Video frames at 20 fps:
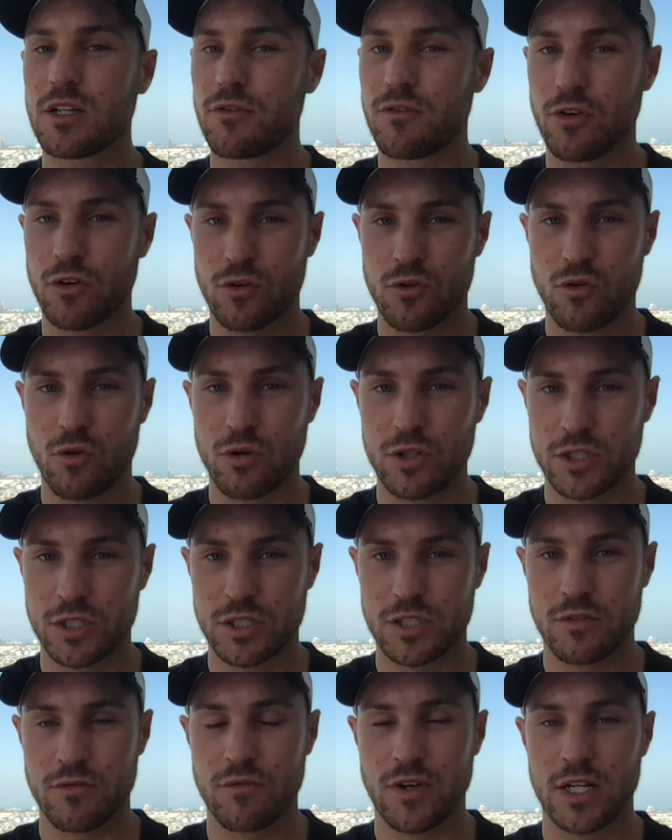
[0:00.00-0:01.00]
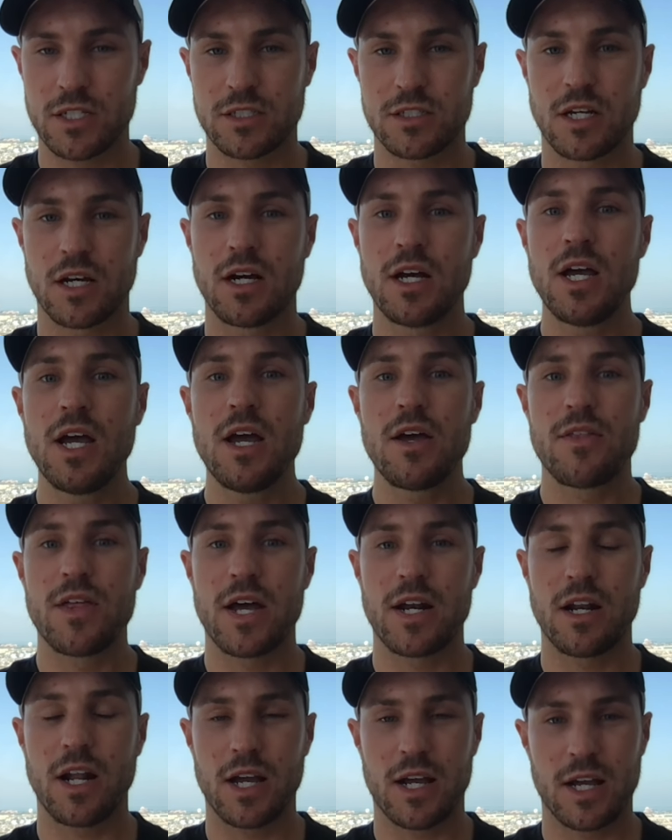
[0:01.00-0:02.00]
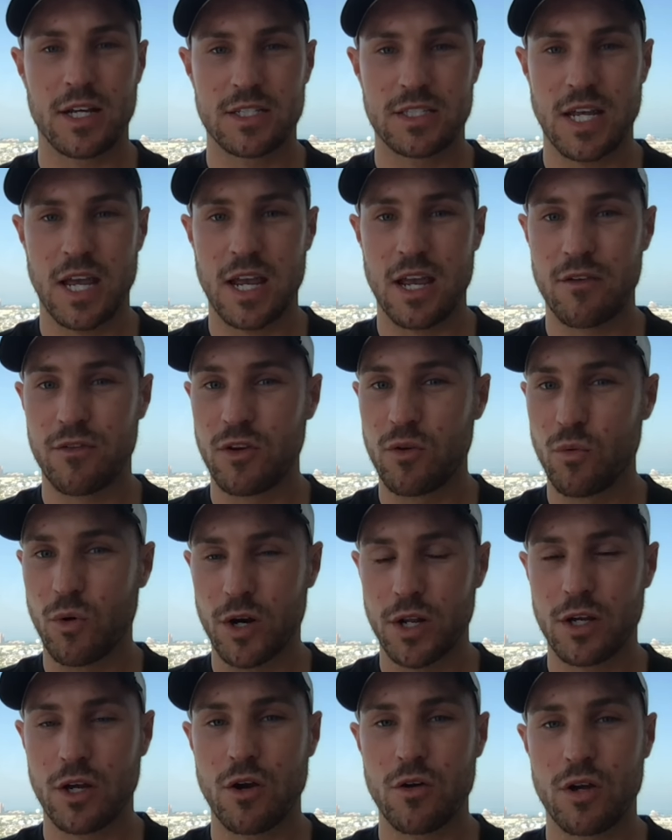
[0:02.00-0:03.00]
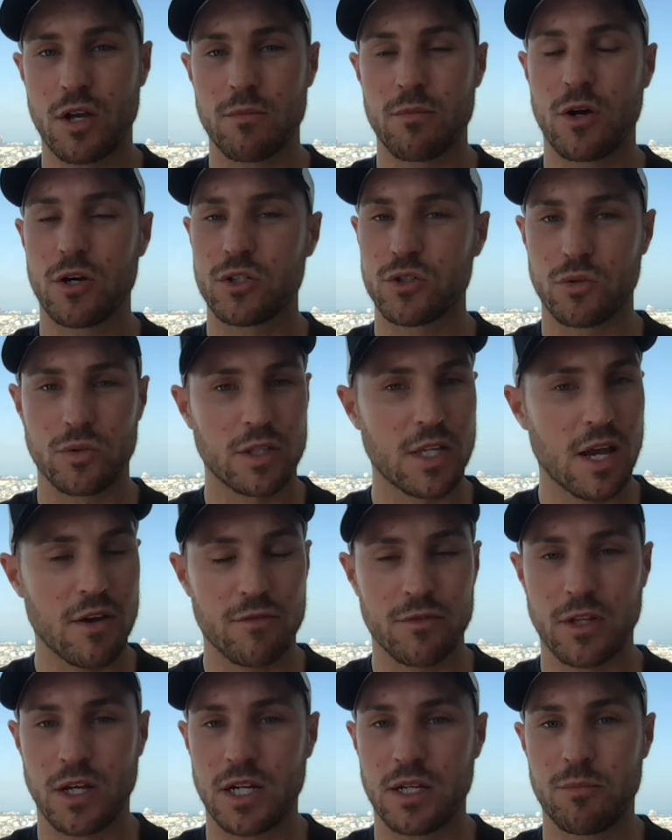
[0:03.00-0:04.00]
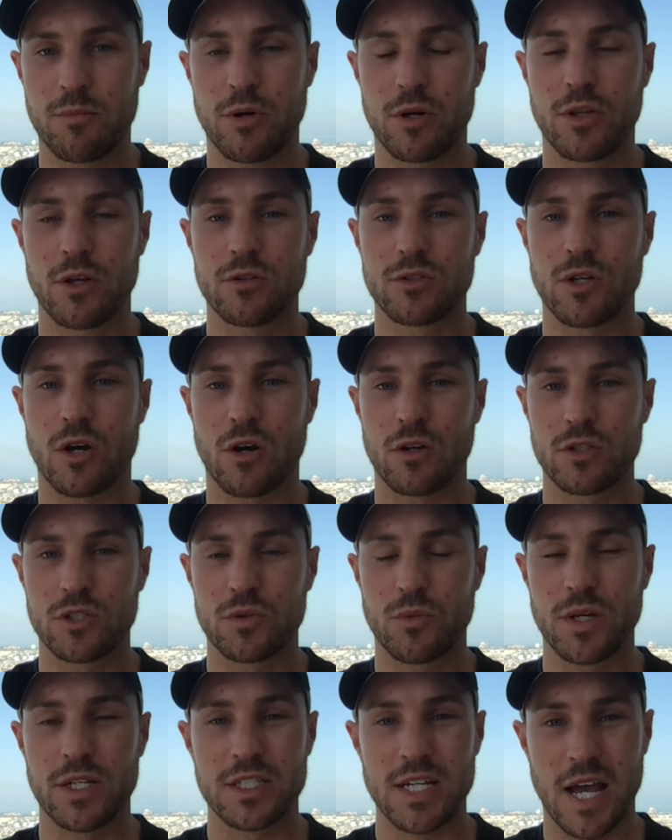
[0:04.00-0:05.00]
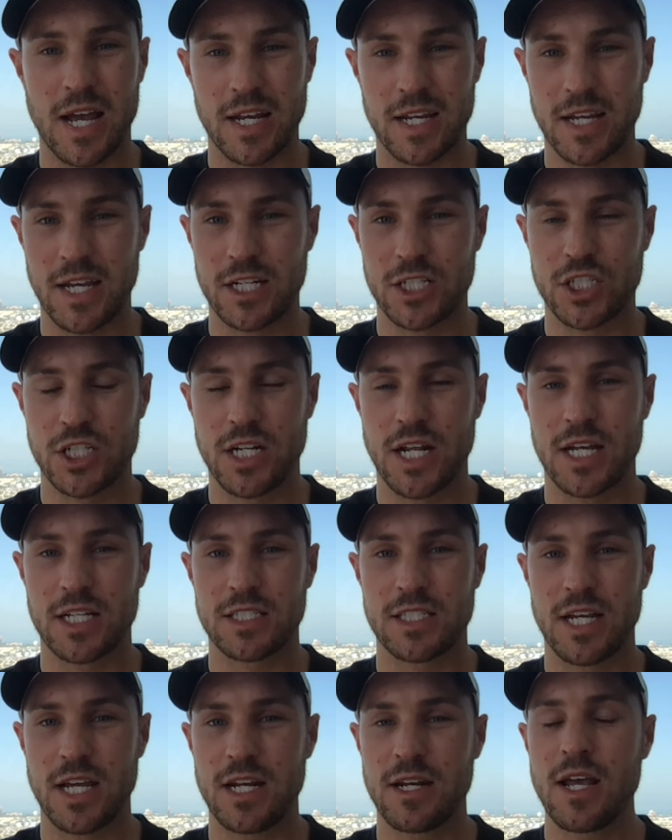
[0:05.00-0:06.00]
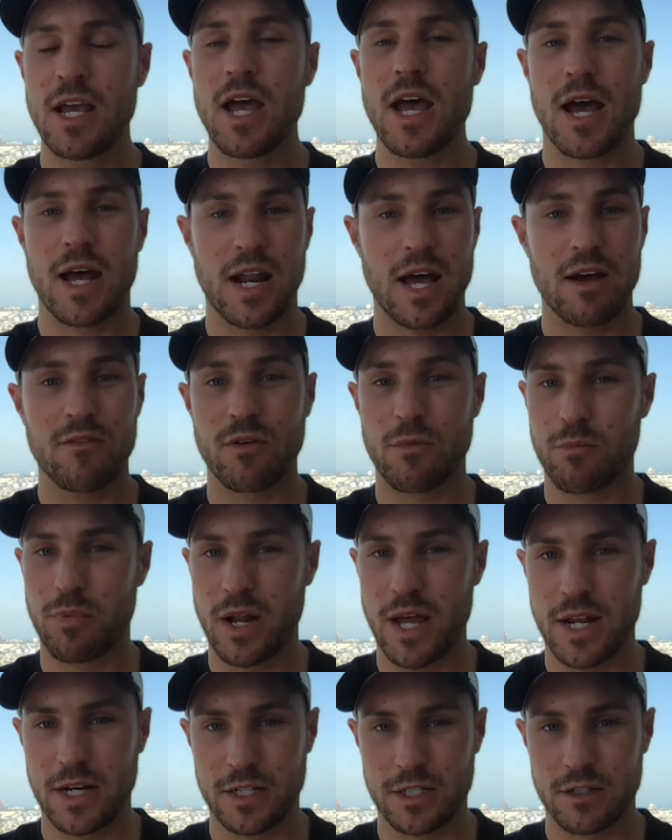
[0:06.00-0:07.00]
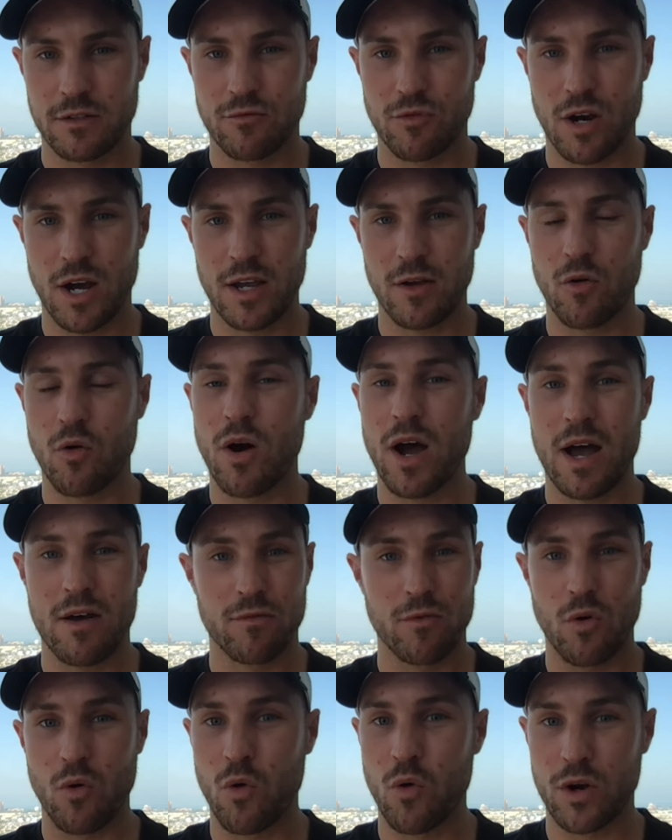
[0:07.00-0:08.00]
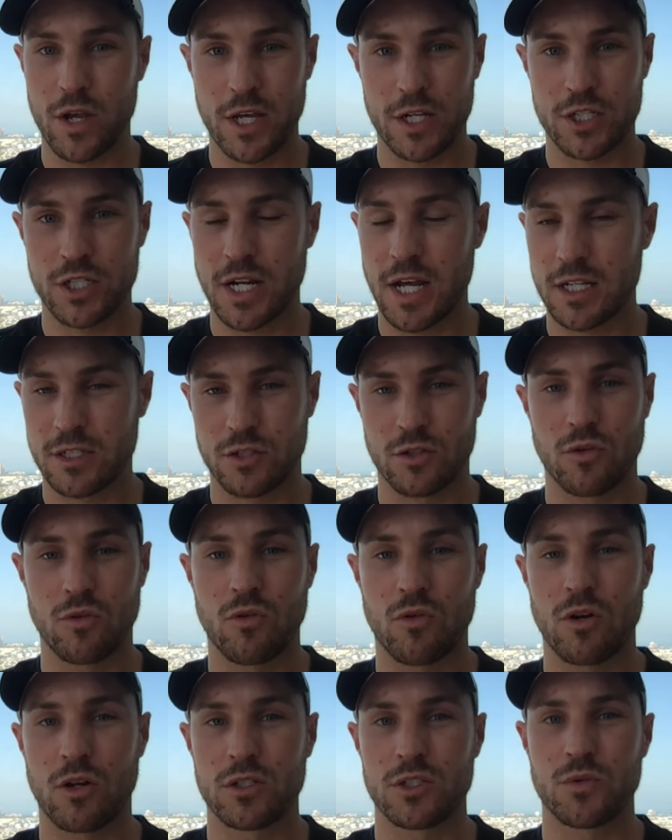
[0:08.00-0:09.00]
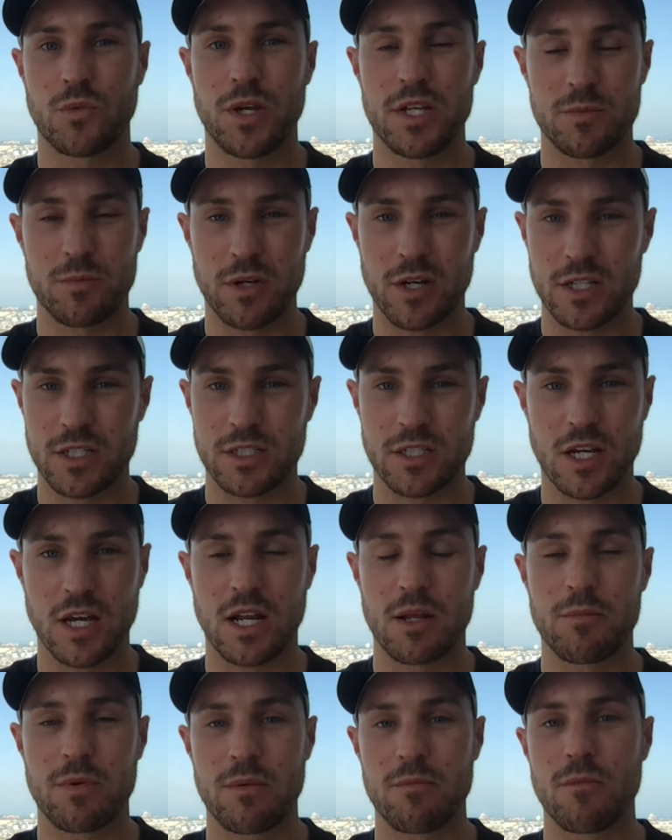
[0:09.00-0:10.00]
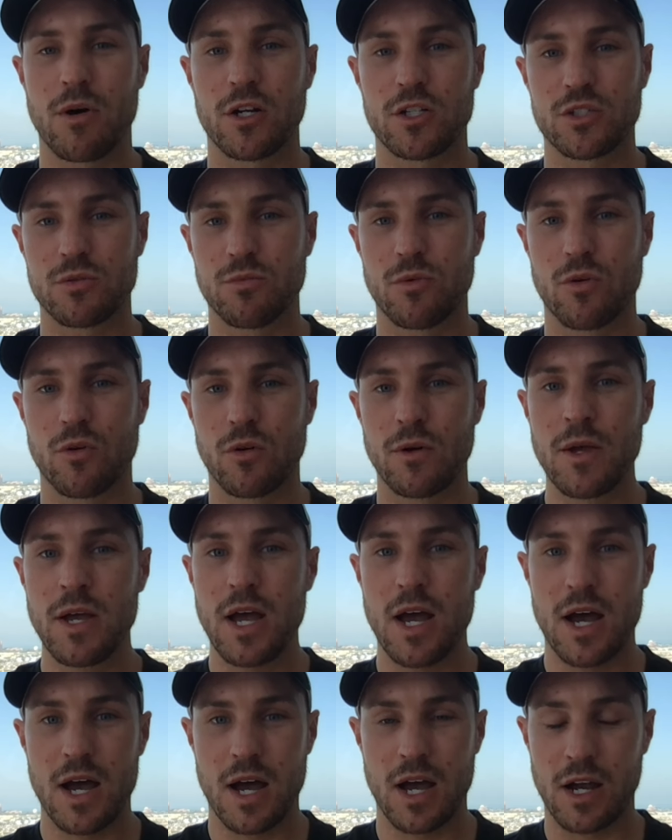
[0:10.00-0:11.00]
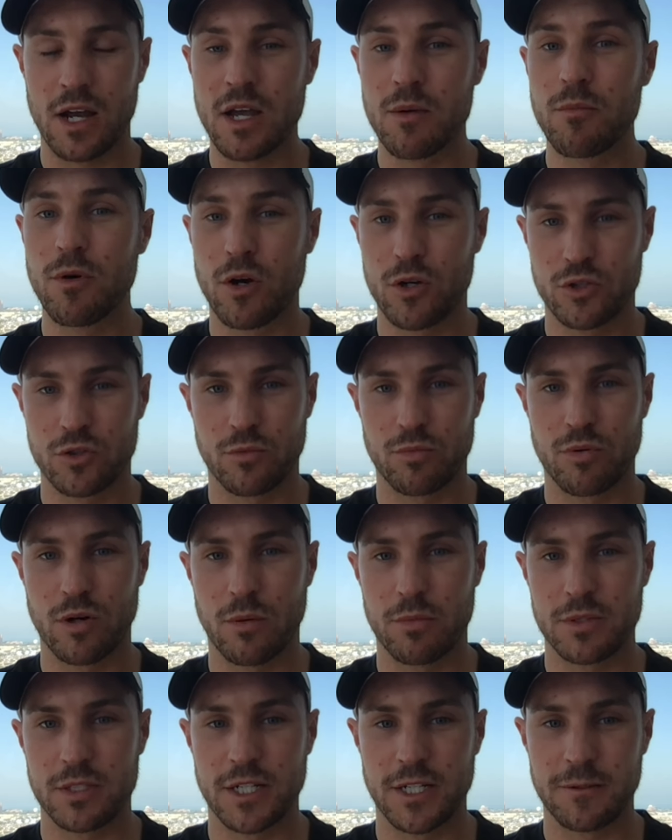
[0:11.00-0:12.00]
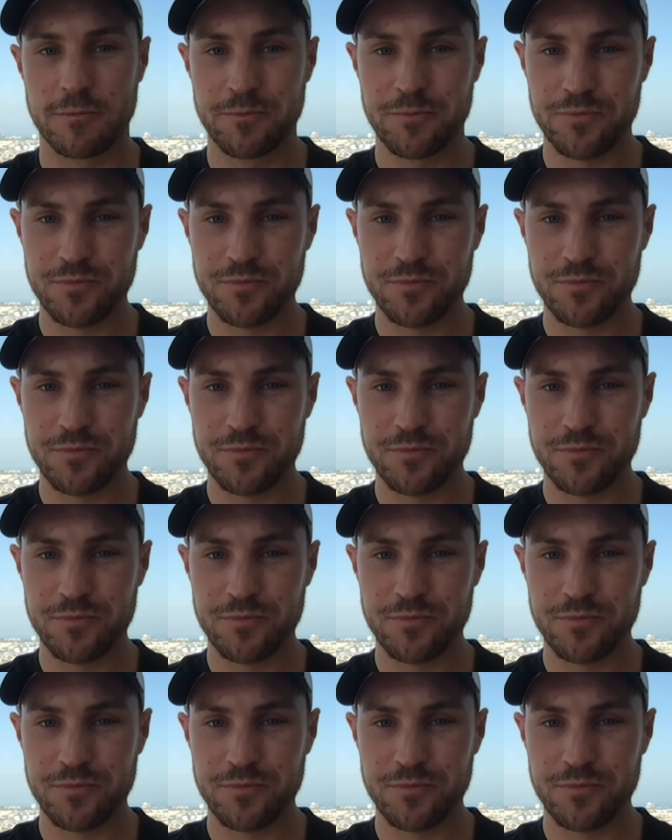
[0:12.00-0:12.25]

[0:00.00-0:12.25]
if you're a cautious investor, then like I say, if you want to go commercial, definitely put those en suites and kitchenettes in and have a blend, right? Or have all kitchenettes and all en suites because it's going to be much more commercial property.